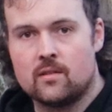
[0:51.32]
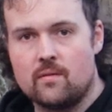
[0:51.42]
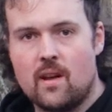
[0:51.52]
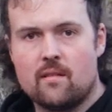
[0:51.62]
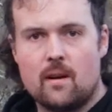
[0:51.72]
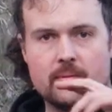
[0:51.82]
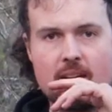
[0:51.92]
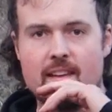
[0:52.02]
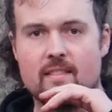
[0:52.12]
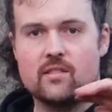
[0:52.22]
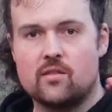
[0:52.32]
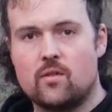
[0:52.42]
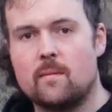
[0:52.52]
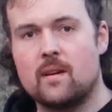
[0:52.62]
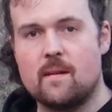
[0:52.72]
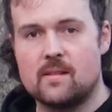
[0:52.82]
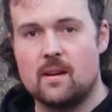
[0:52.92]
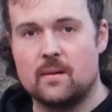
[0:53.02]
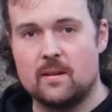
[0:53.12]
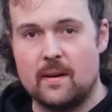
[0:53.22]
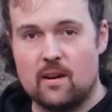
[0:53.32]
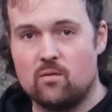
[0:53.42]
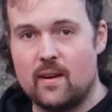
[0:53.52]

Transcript: So another update, there's a trip coming up in about